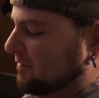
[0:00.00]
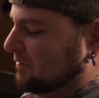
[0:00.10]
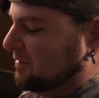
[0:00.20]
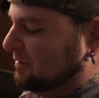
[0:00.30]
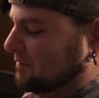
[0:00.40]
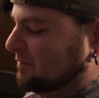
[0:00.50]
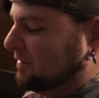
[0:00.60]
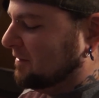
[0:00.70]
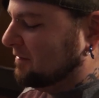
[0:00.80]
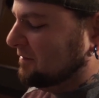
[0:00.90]
matter. We're
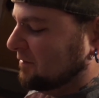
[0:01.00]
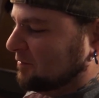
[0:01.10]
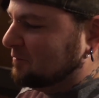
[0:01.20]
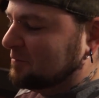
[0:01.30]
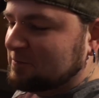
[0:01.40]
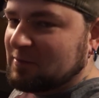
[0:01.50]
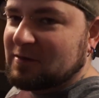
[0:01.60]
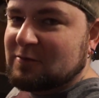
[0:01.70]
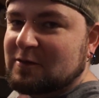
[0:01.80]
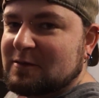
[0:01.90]
not, you know, it's
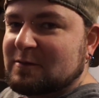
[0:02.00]
whatever.